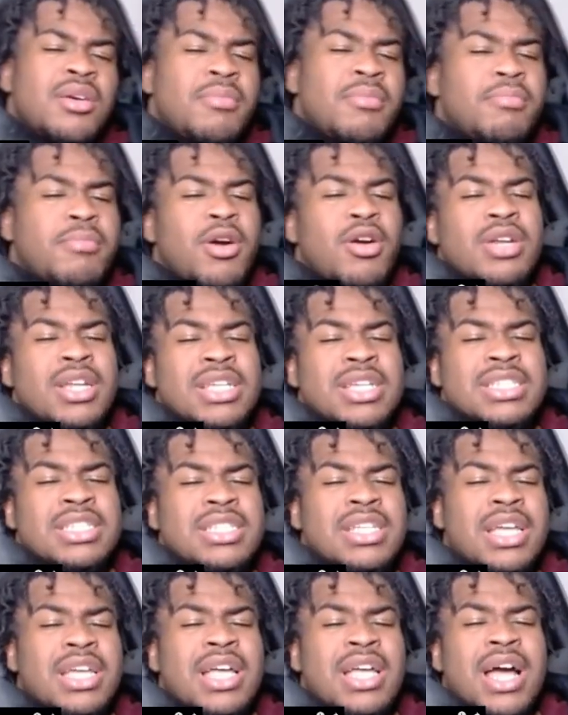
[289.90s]
Man, this
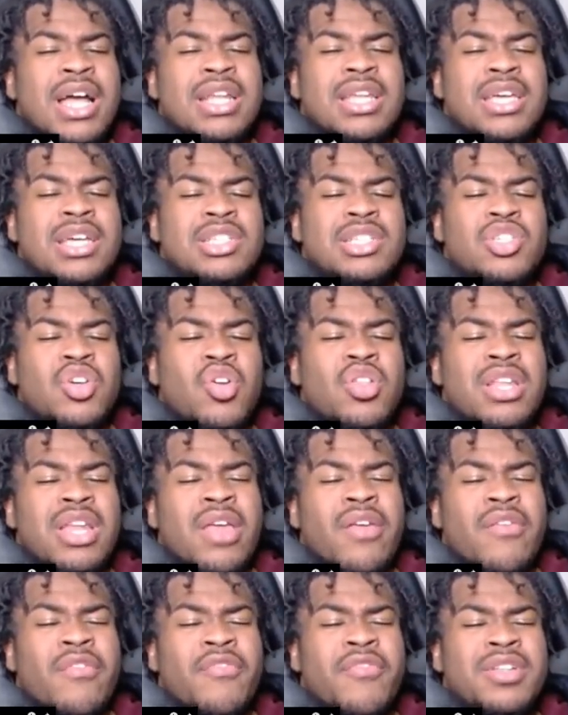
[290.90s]
nigga got niggas all in
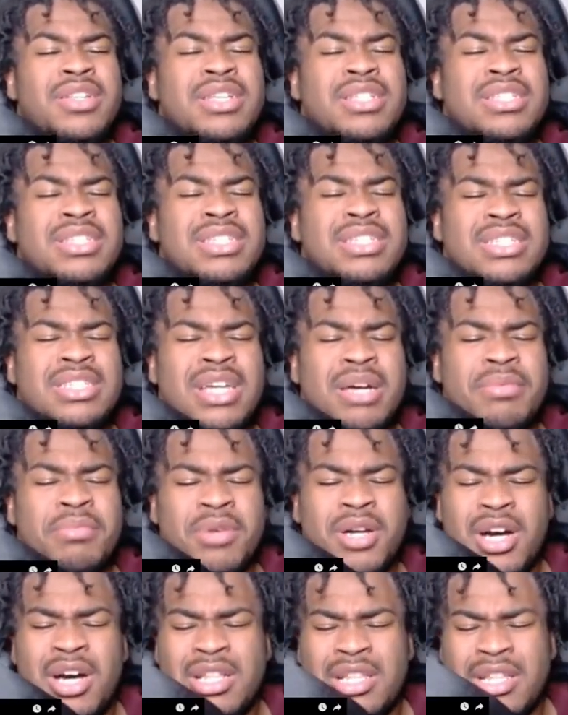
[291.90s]
they feelings and shit. I'm
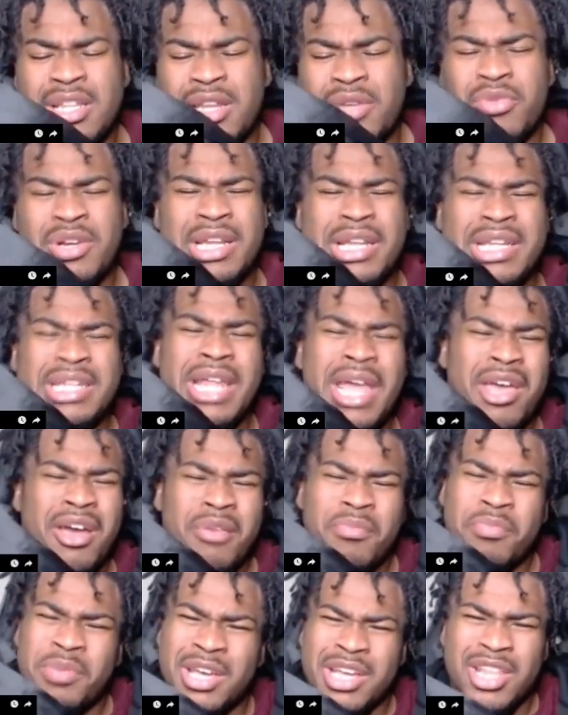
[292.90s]
cuddling him with a
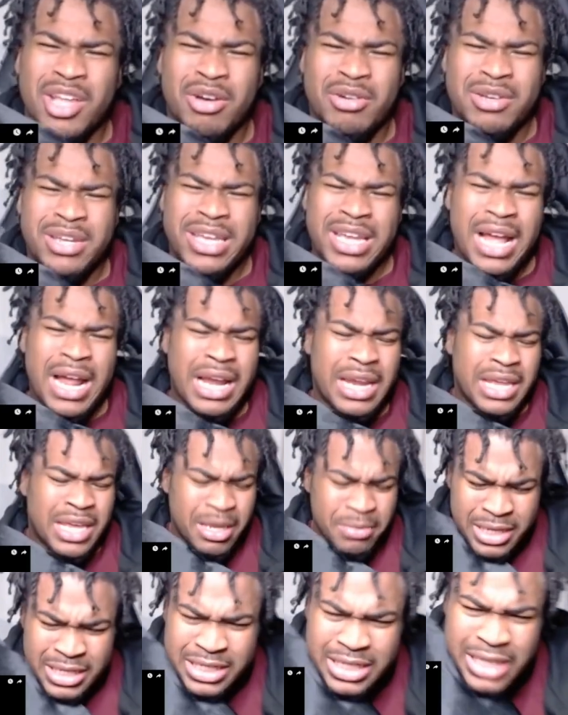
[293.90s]
damn pillow, nigga. I gotta
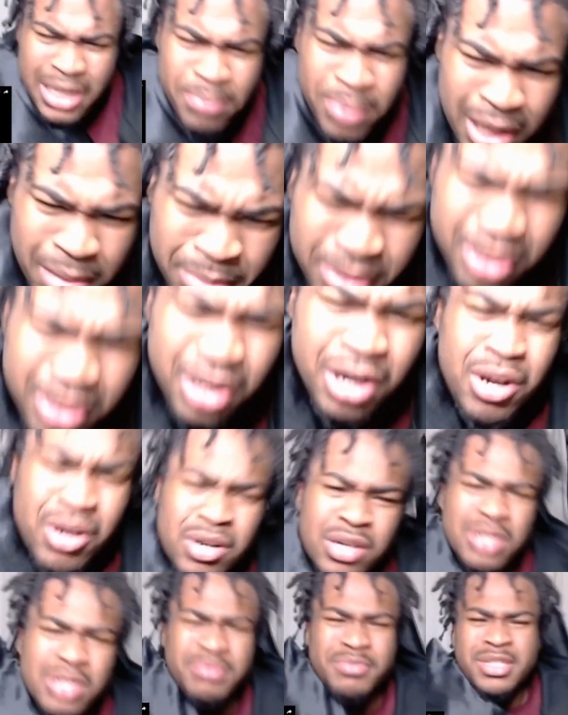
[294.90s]
keep this shit pimping. No hold up.